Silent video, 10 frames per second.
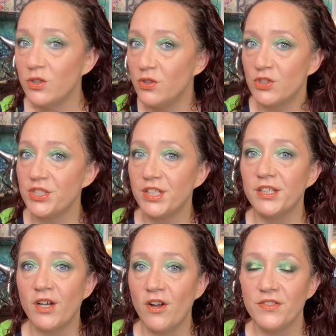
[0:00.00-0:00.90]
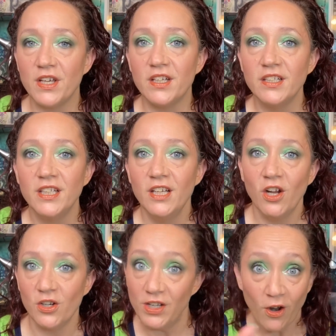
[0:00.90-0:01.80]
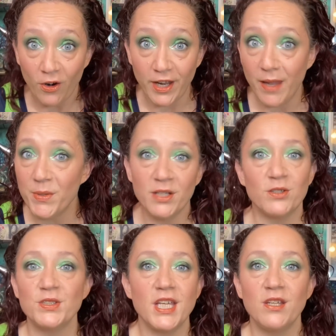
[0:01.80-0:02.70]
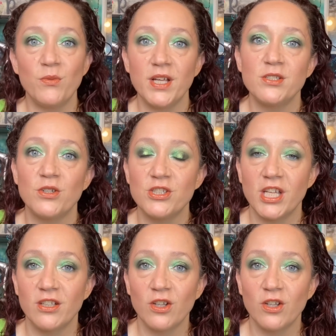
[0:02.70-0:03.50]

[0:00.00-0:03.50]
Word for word: You can just click on the her, her name and it'll take you right to her channel.